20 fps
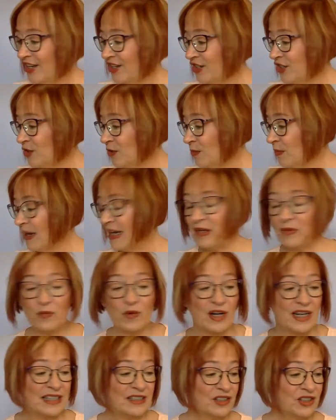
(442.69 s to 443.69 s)
You might
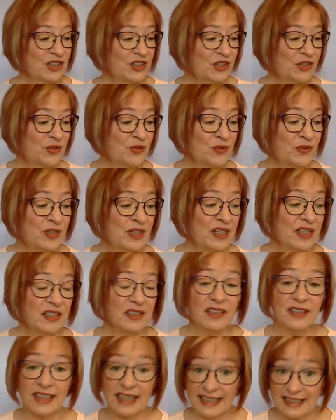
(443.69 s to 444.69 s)
want to
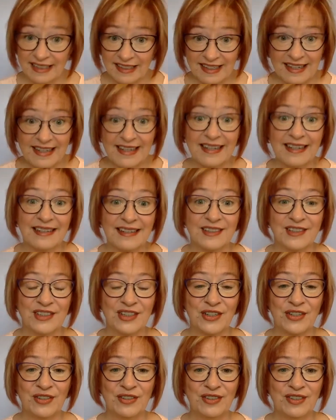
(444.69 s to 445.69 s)
light a
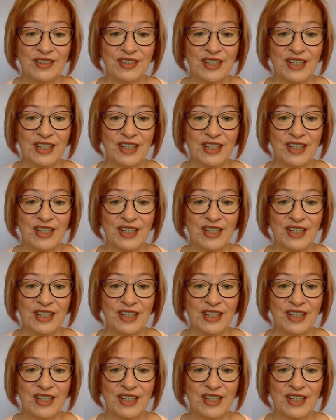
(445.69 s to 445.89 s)
candle.